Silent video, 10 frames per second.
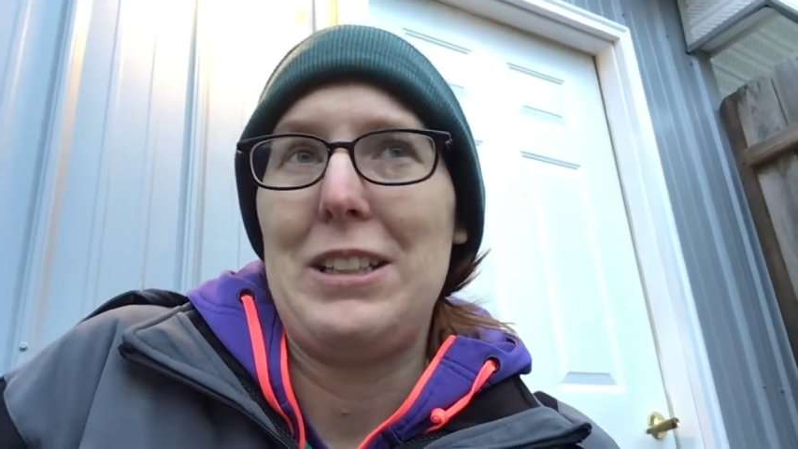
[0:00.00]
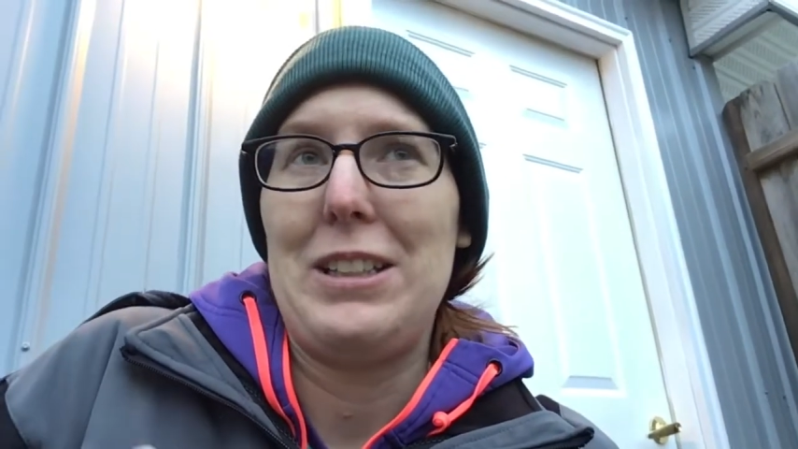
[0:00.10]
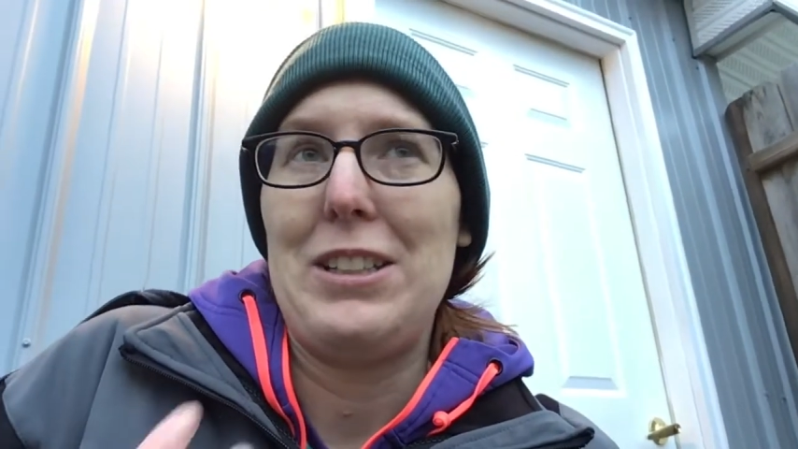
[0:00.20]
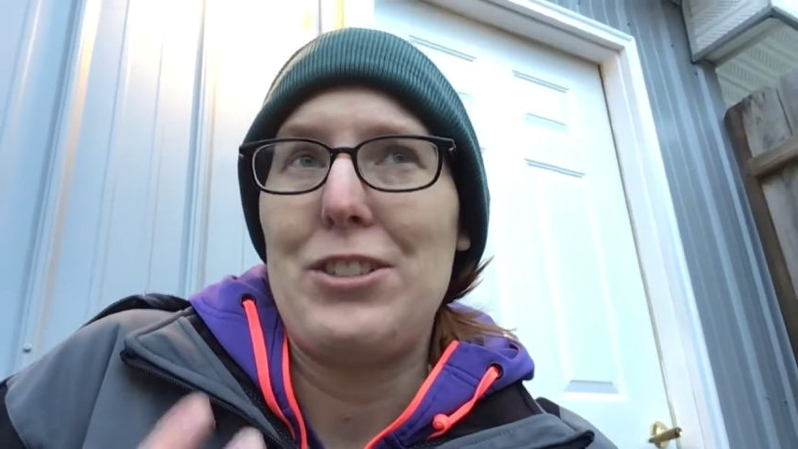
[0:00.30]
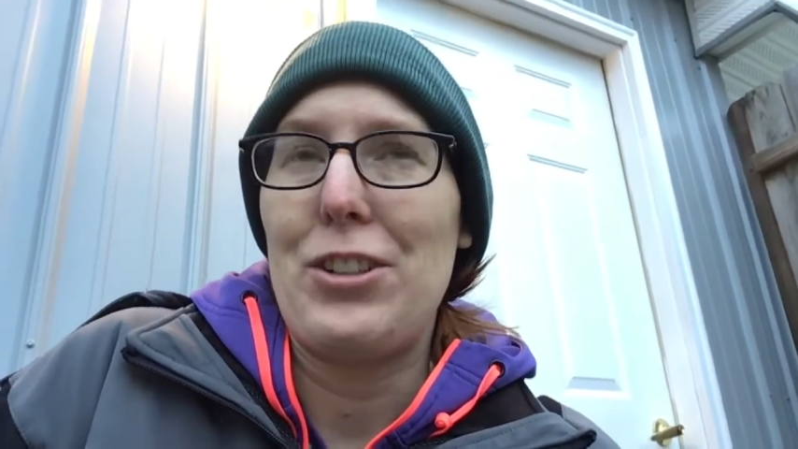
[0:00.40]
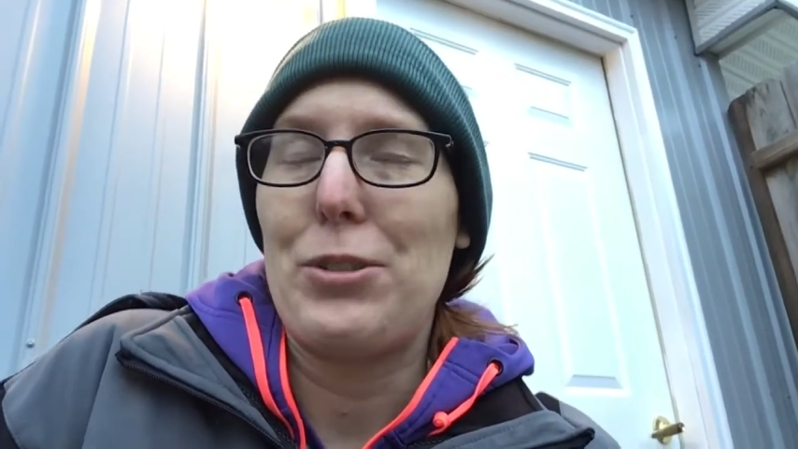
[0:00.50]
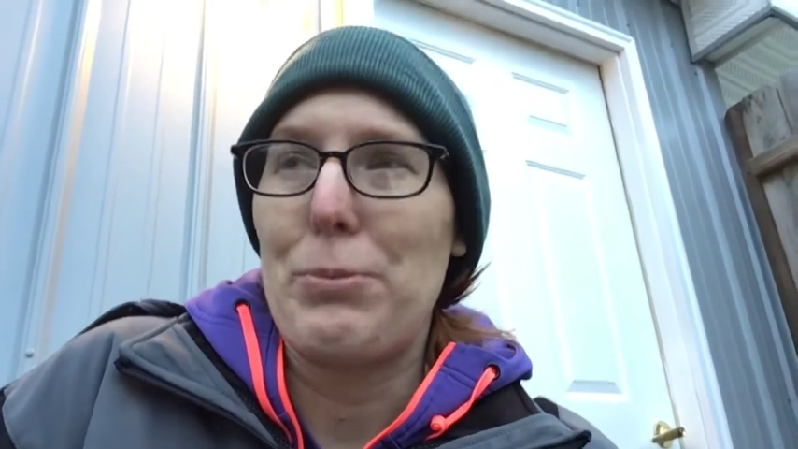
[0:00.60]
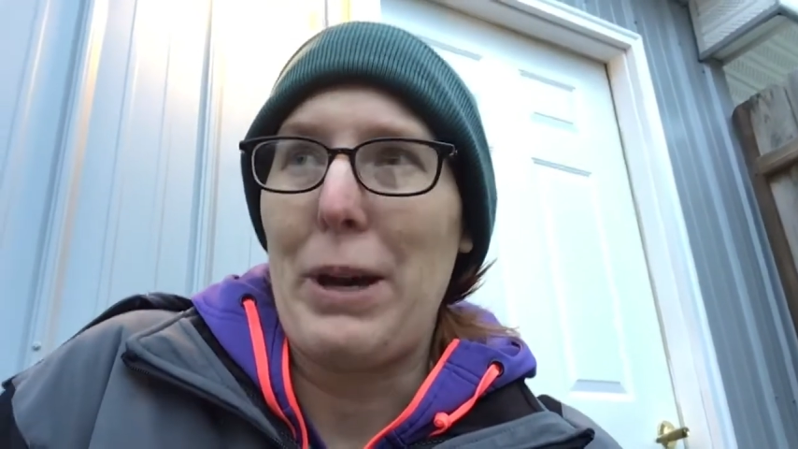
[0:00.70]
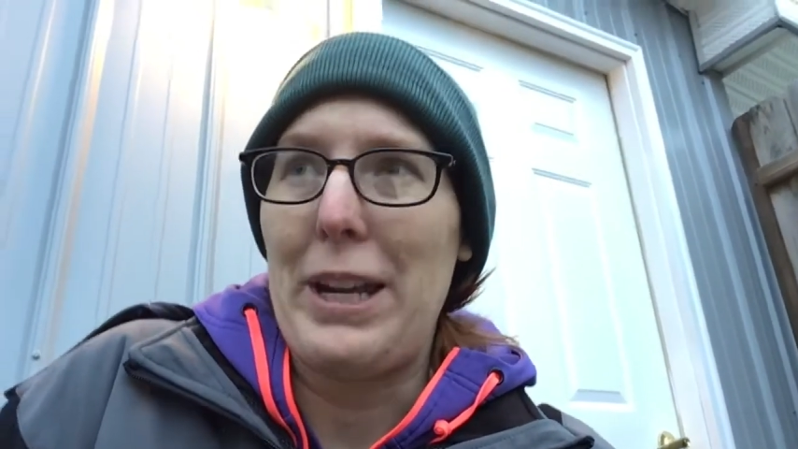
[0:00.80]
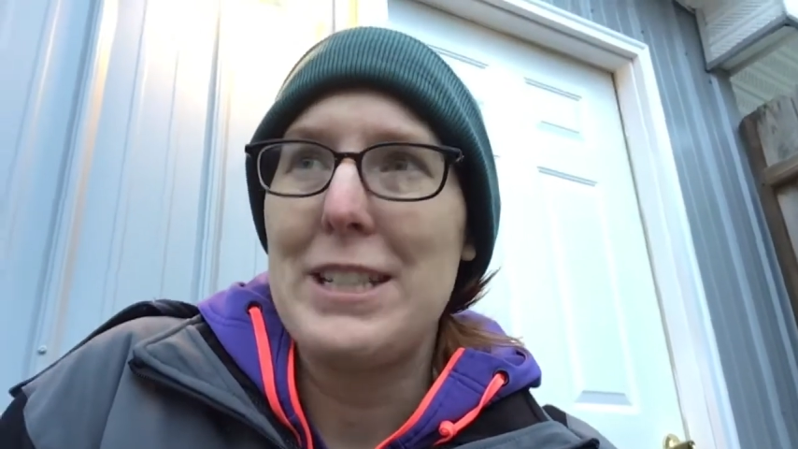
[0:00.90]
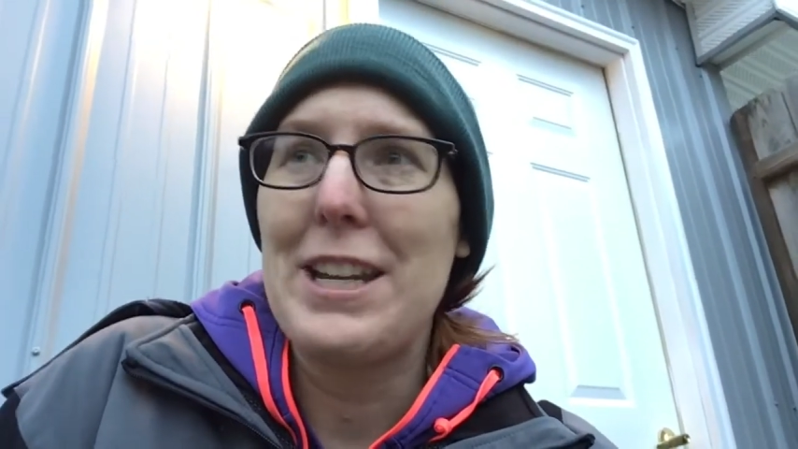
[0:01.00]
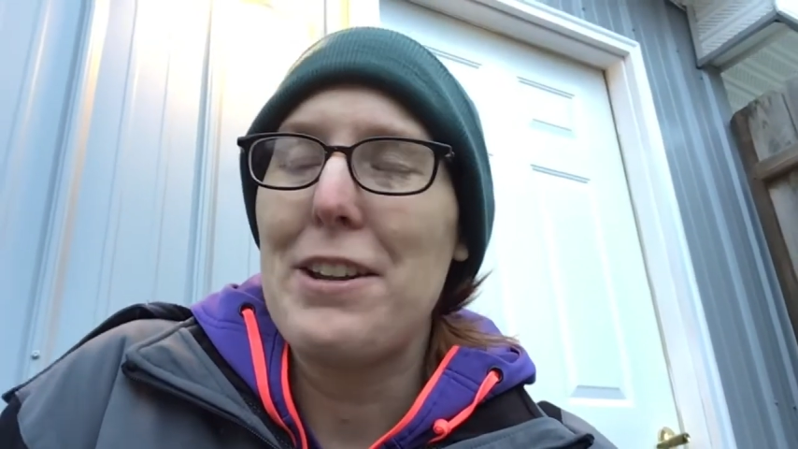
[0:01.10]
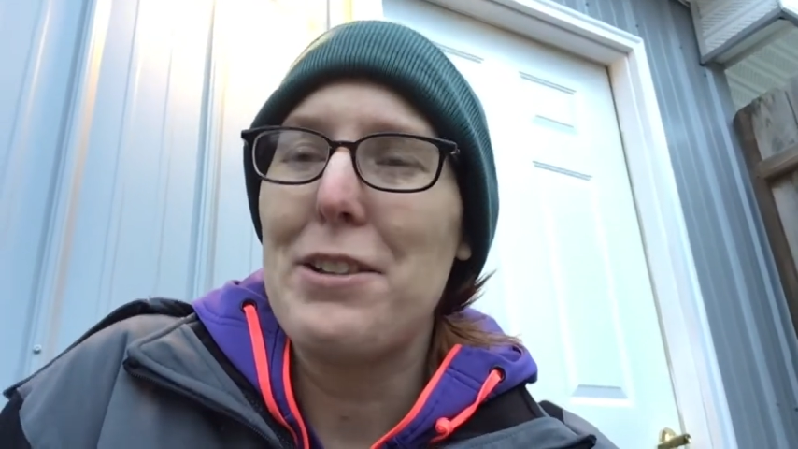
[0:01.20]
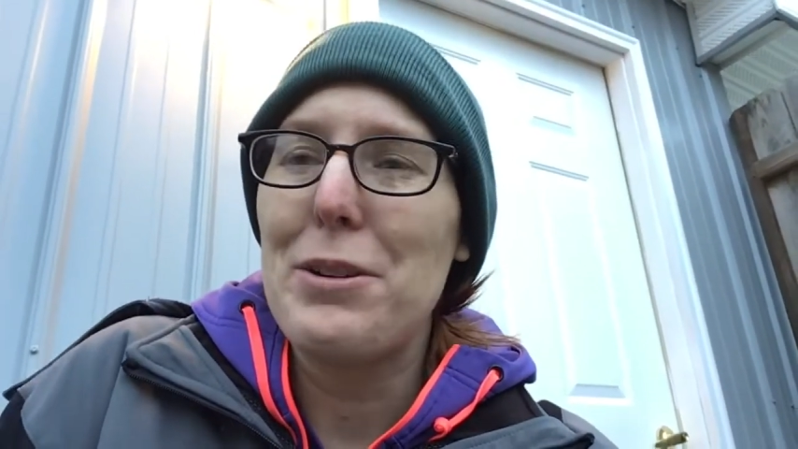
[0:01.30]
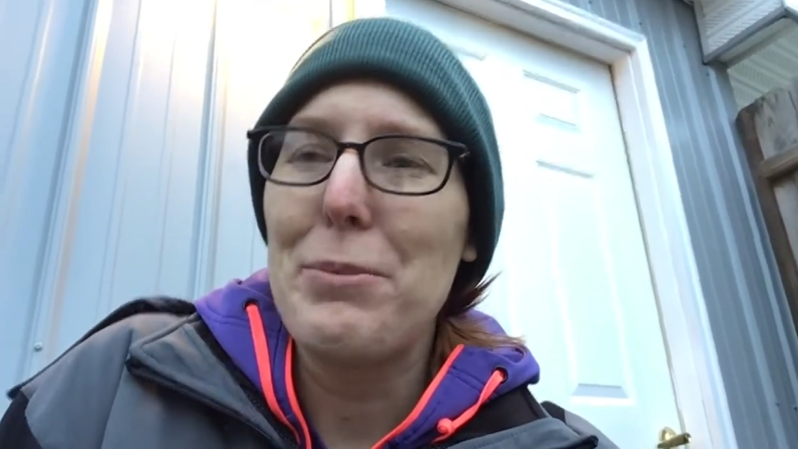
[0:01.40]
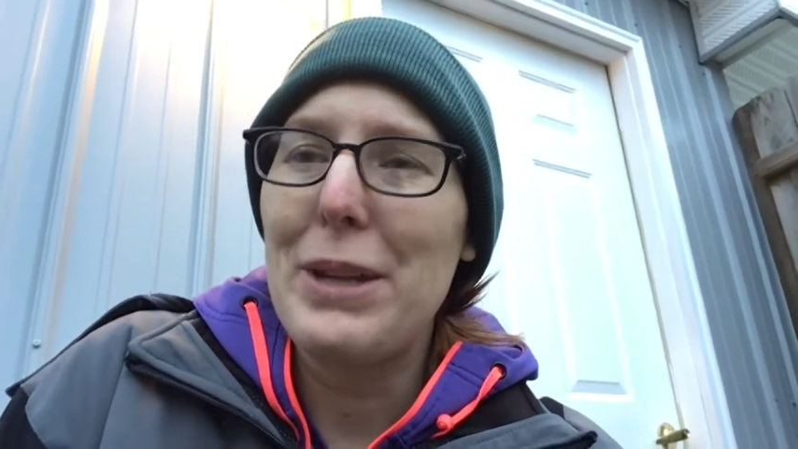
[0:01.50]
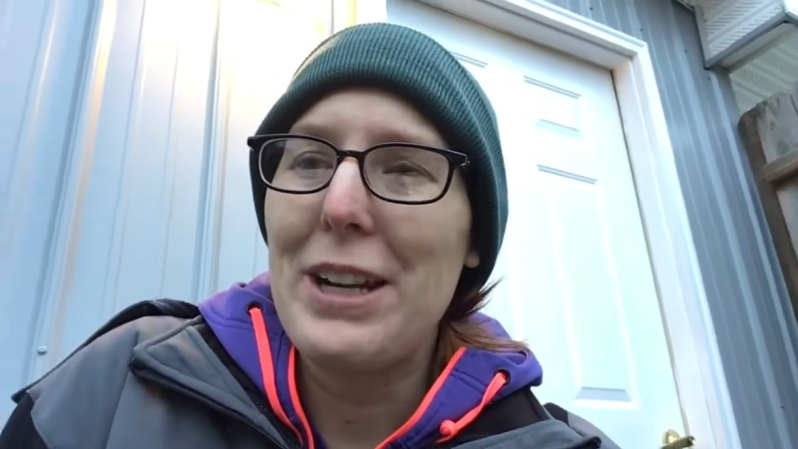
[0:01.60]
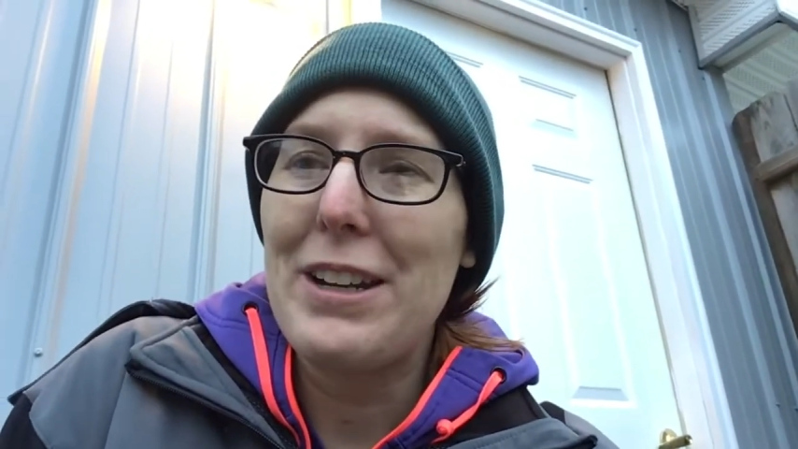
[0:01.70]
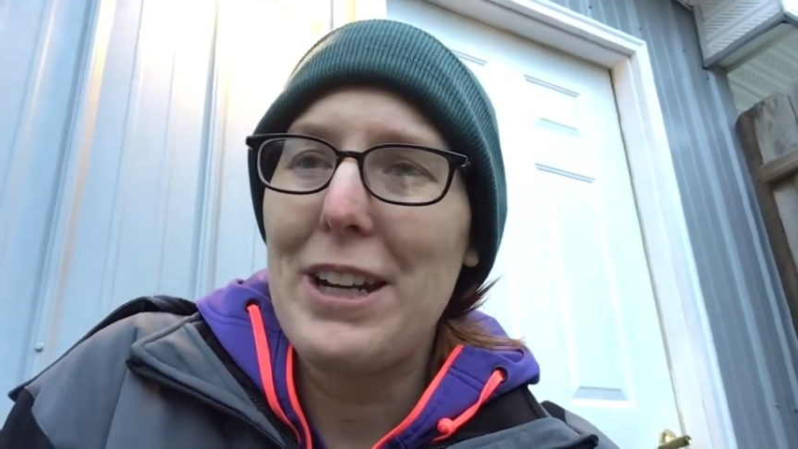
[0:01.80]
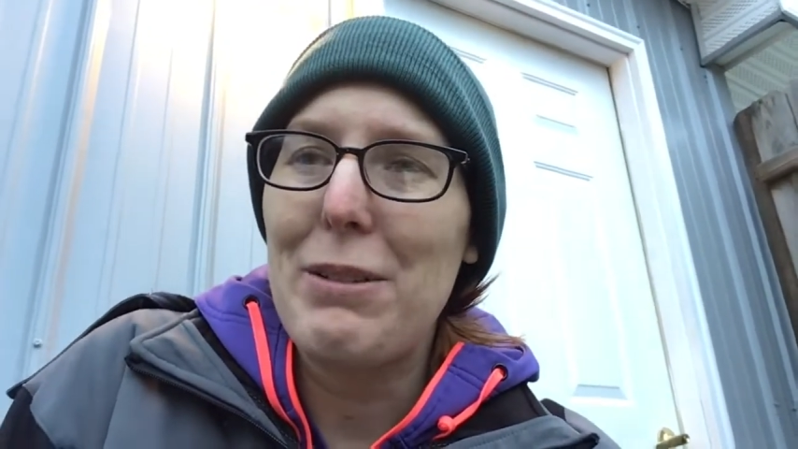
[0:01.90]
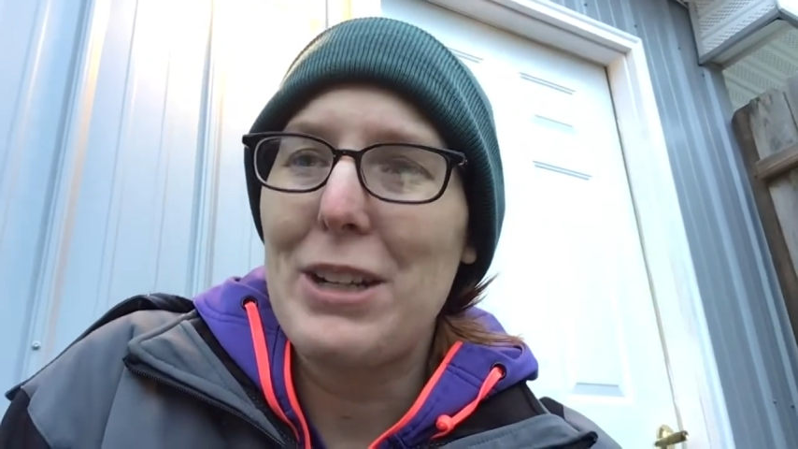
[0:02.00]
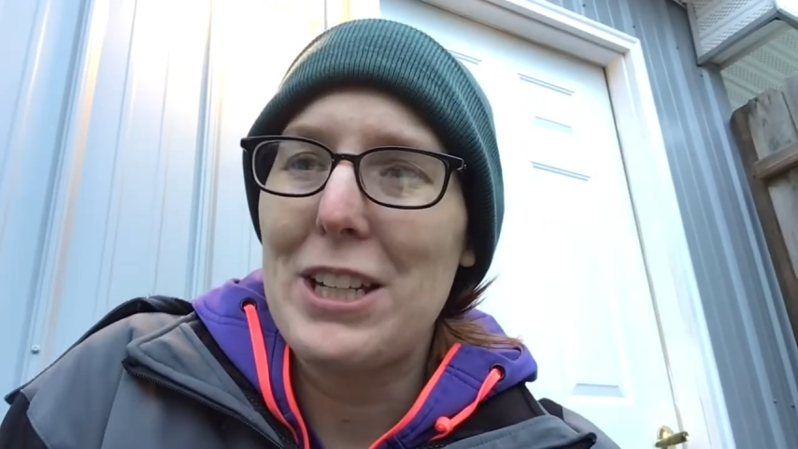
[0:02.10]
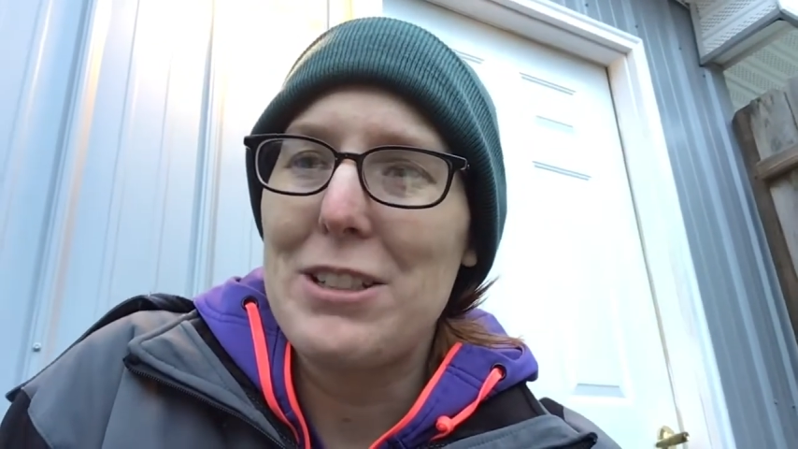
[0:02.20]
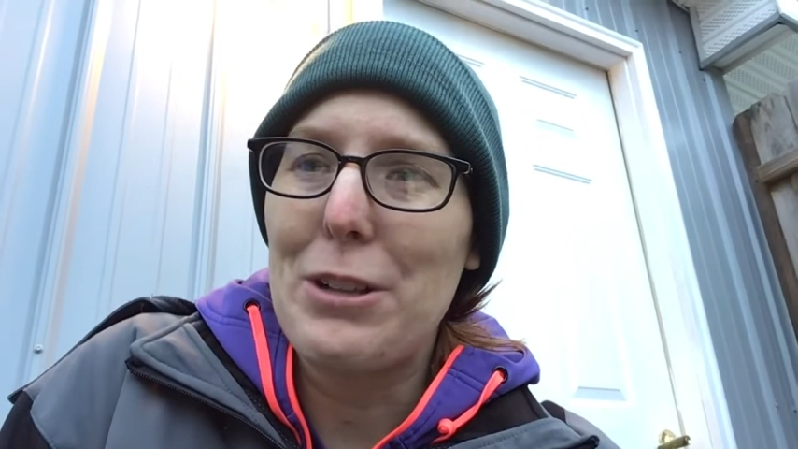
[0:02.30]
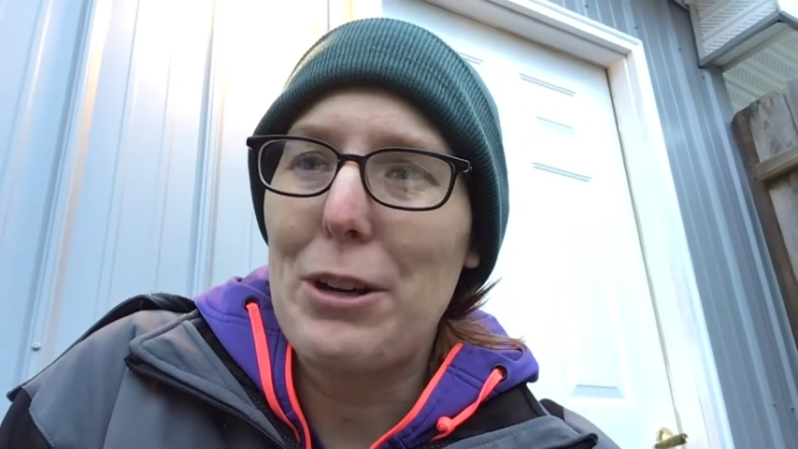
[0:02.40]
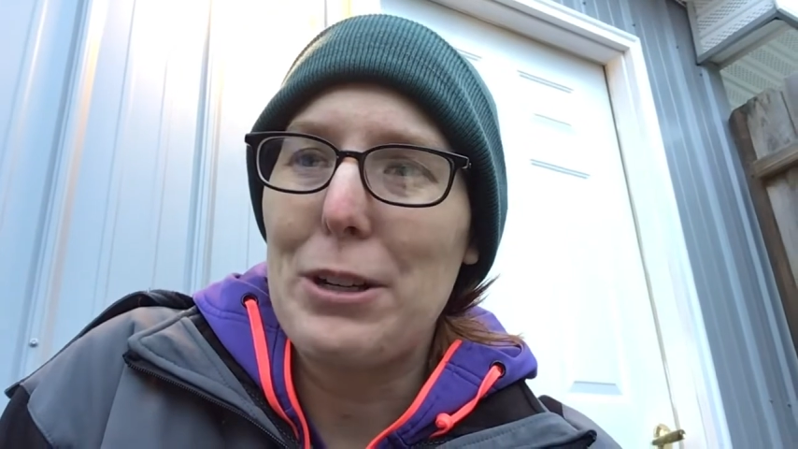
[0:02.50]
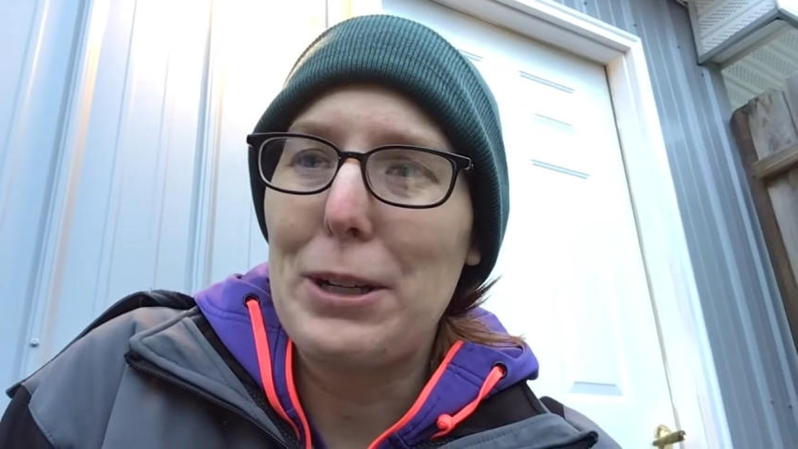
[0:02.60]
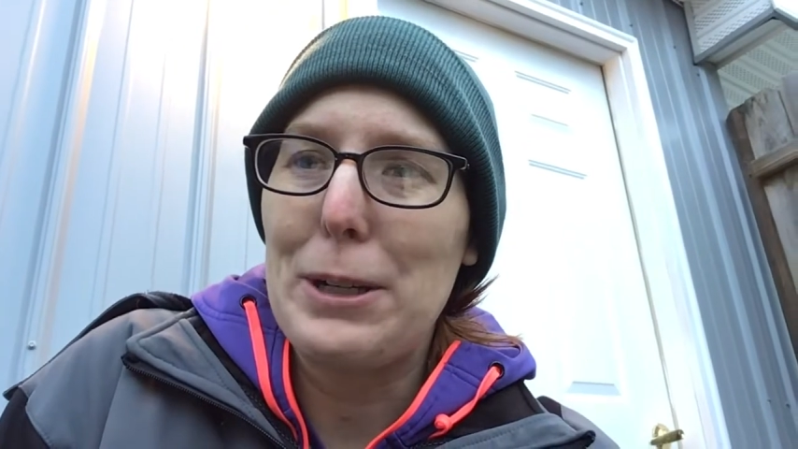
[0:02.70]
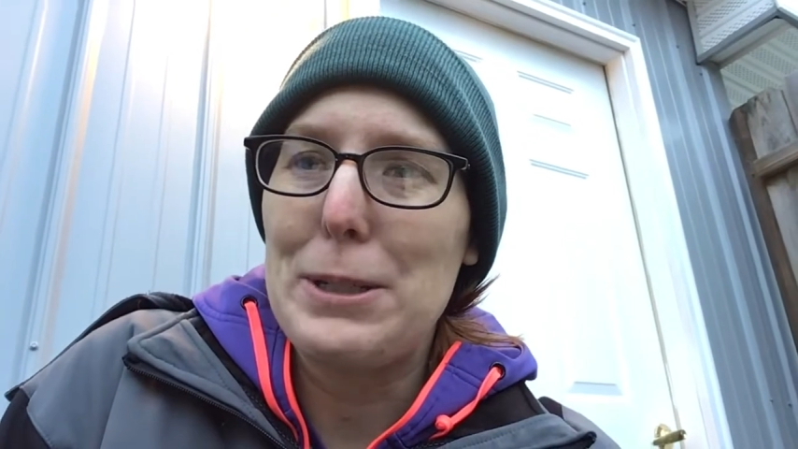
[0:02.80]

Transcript: shut their bodies down a little bit at night when it gets dark.